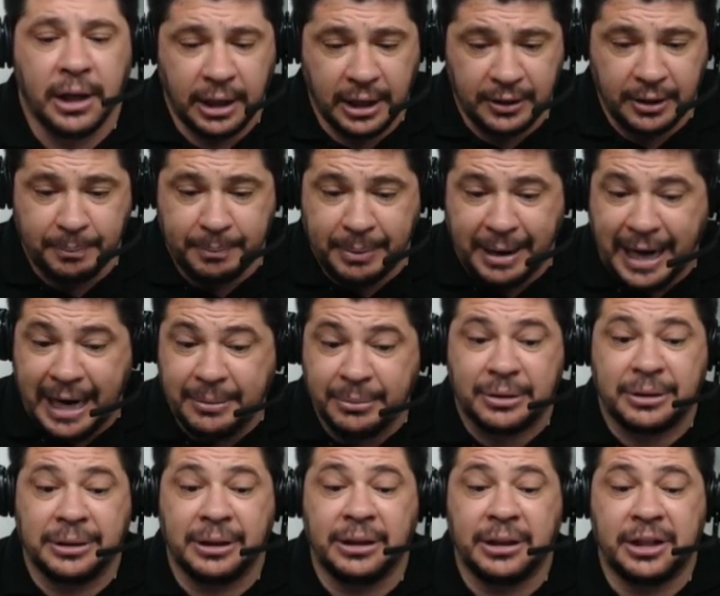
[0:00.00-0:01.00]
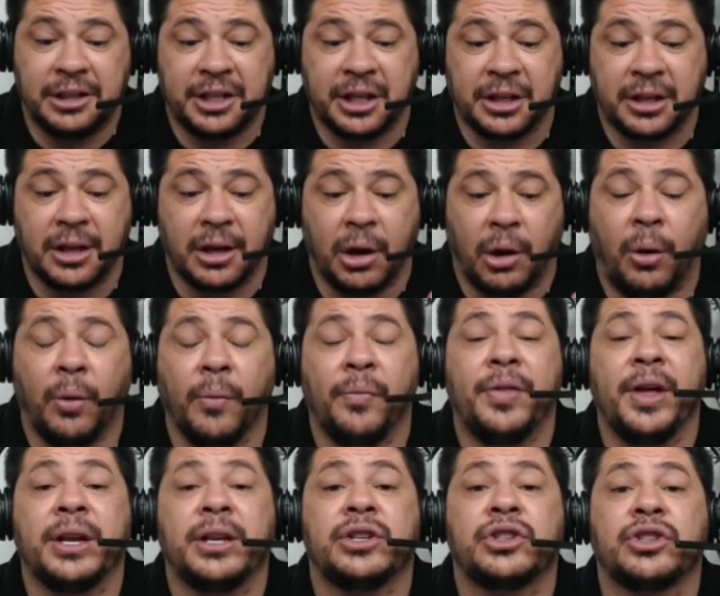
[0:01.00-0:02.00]
And the Bible clearly says the
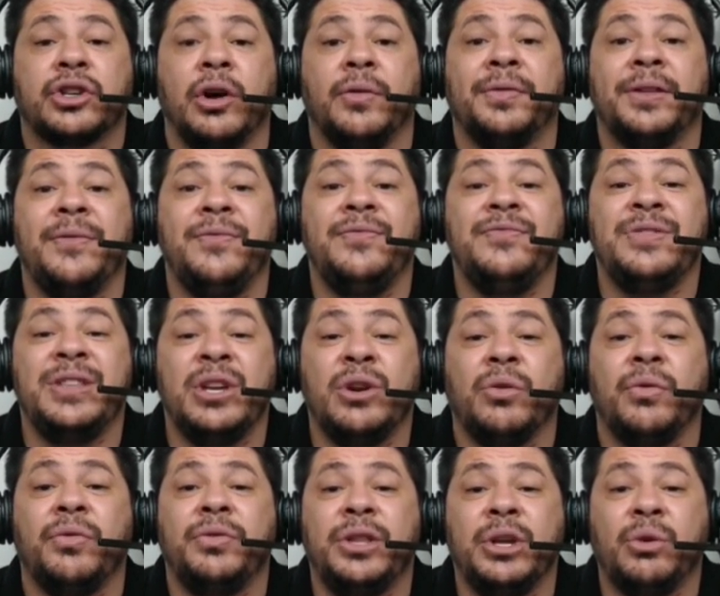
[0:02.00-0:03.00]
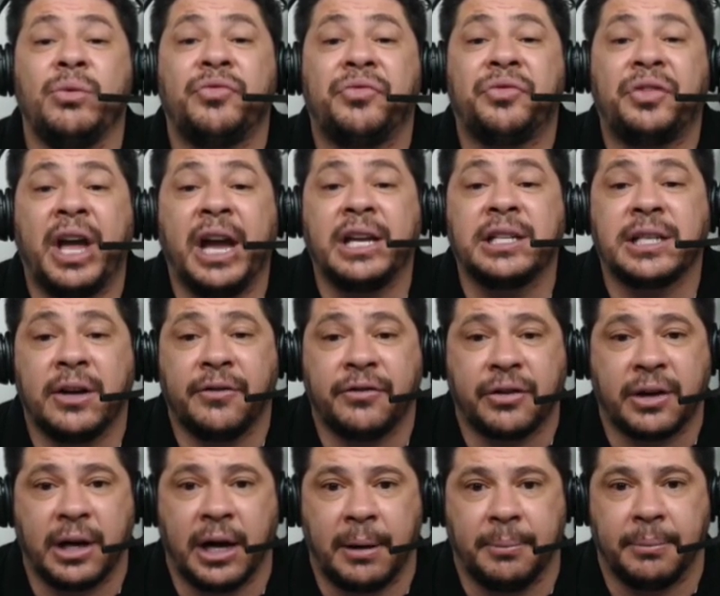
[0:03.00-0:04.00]
old thing is gone. The new things
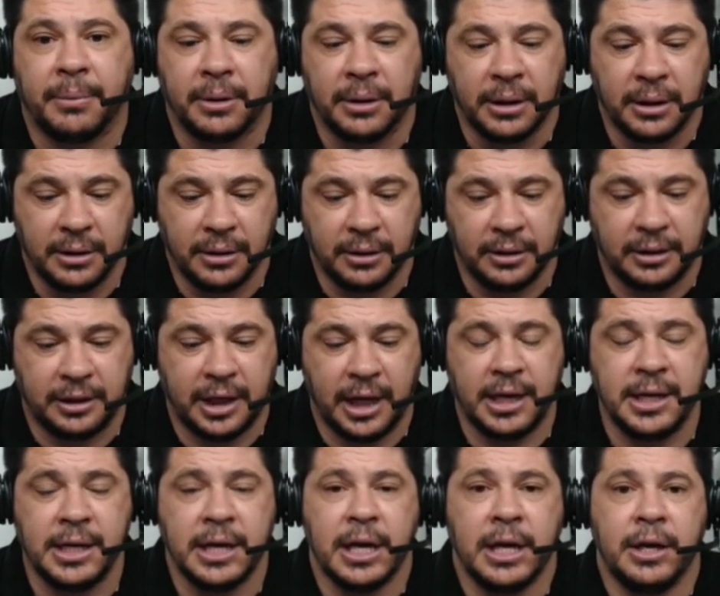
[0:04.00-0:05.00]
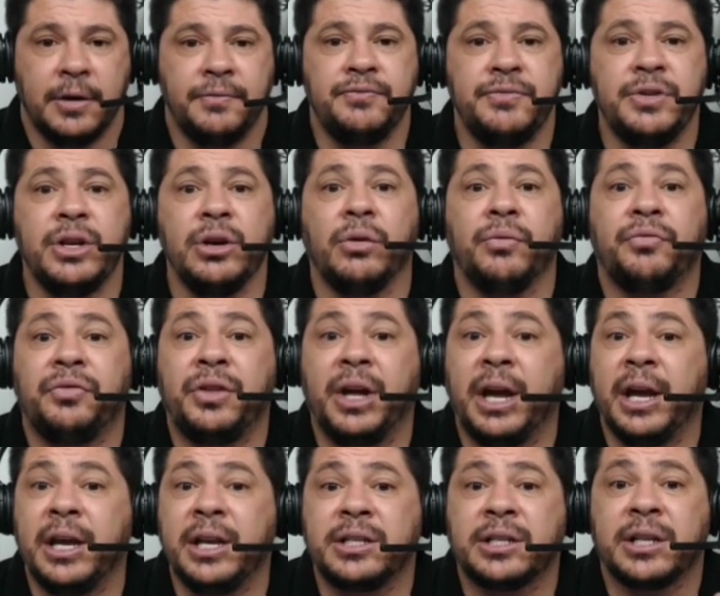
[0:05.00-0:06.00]
have come. Okay? New
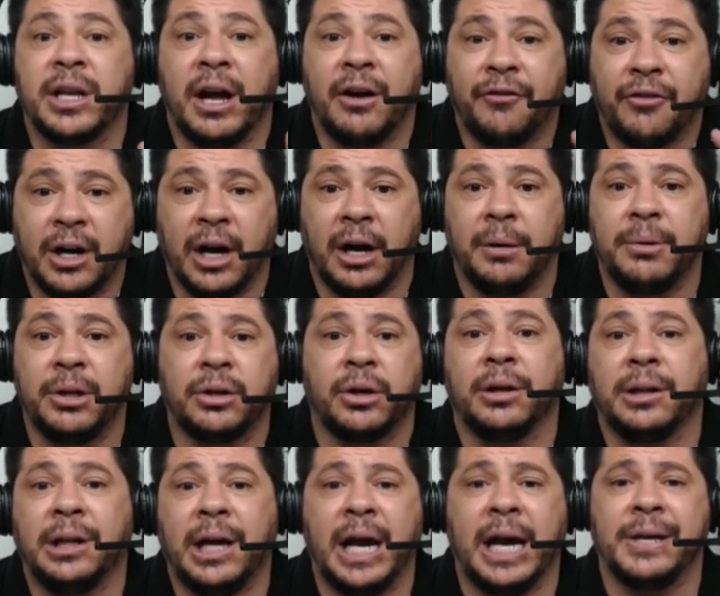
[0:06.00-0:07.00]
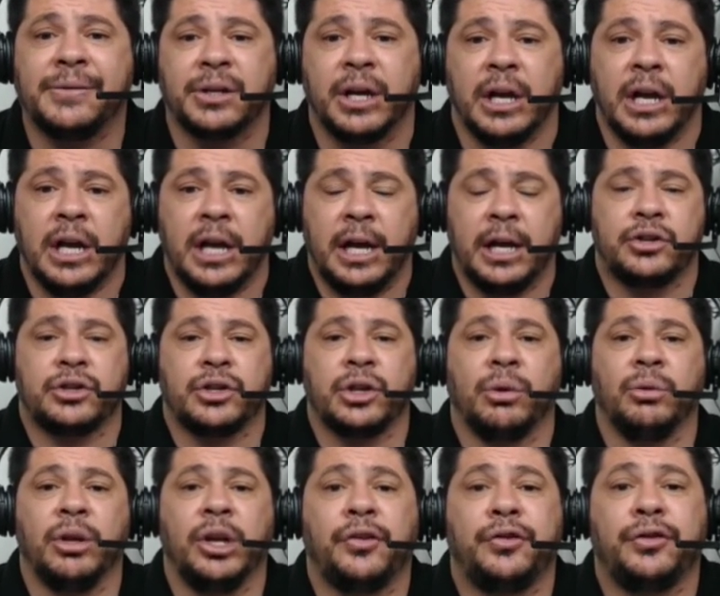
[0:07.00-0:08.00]
things have come in our lives. And
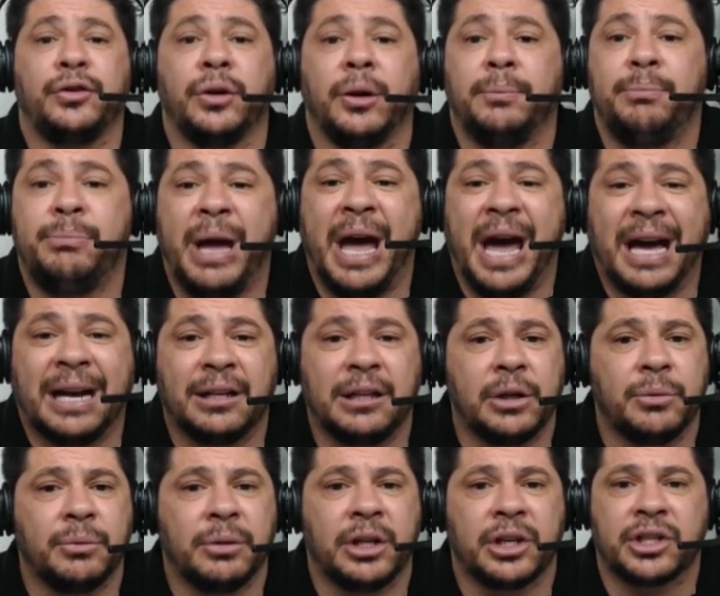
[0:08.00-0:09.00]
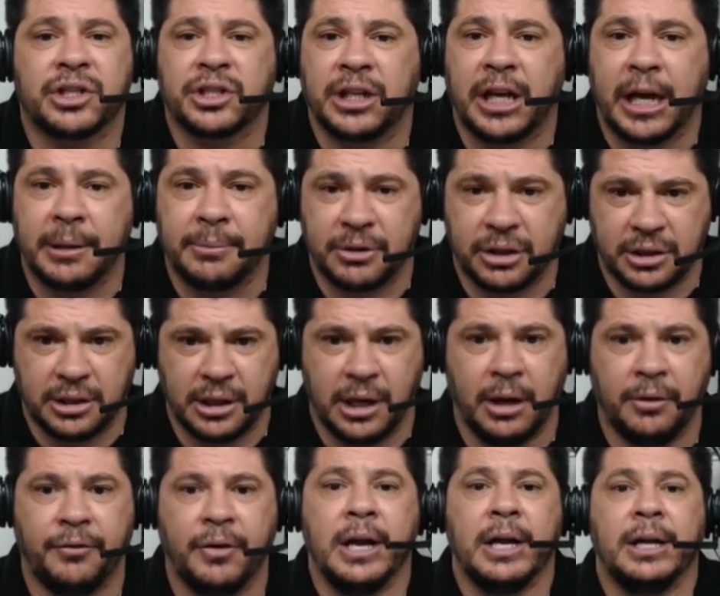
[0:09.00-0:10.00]
so if you're battling with the same
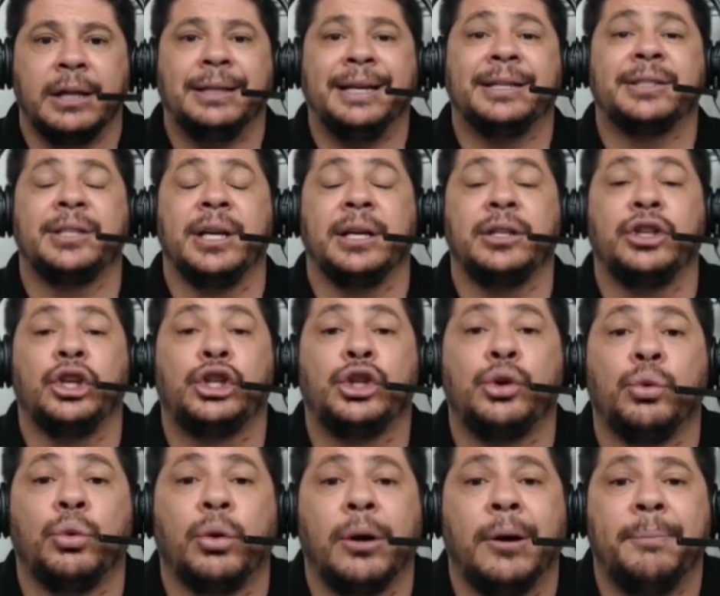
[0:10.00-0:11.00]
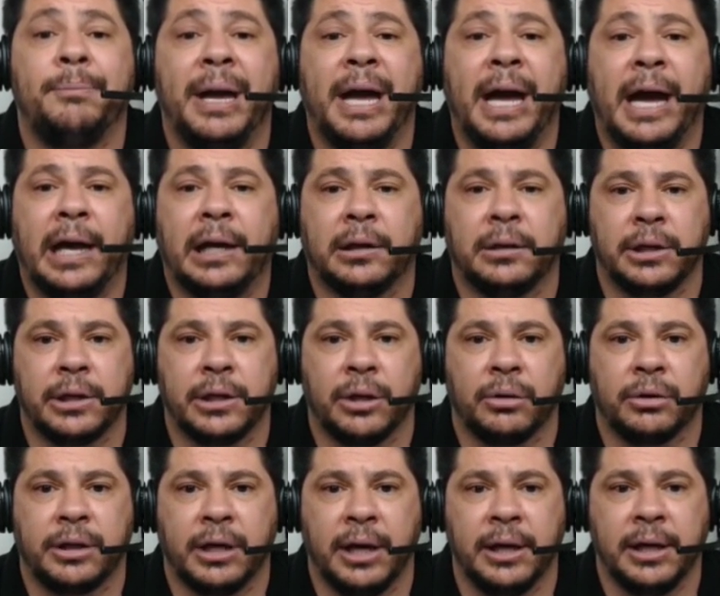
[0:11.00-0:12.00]
stuff, let's say that you were battling,
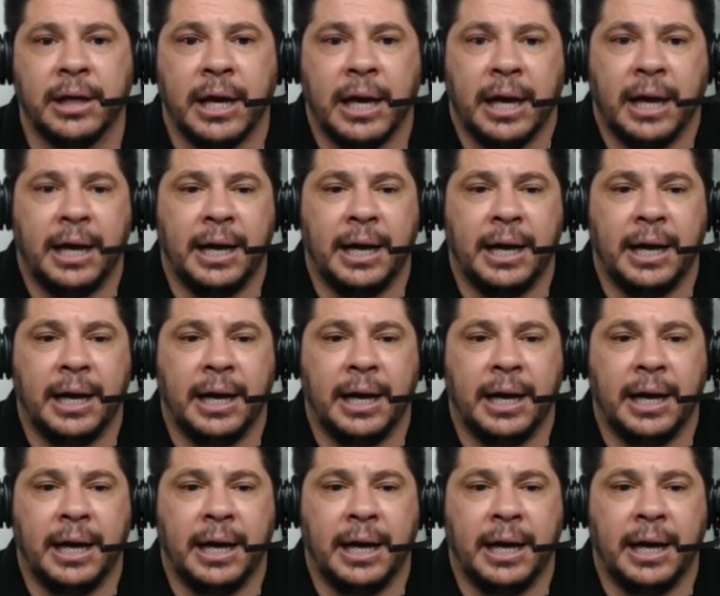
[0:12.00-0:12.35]
okay,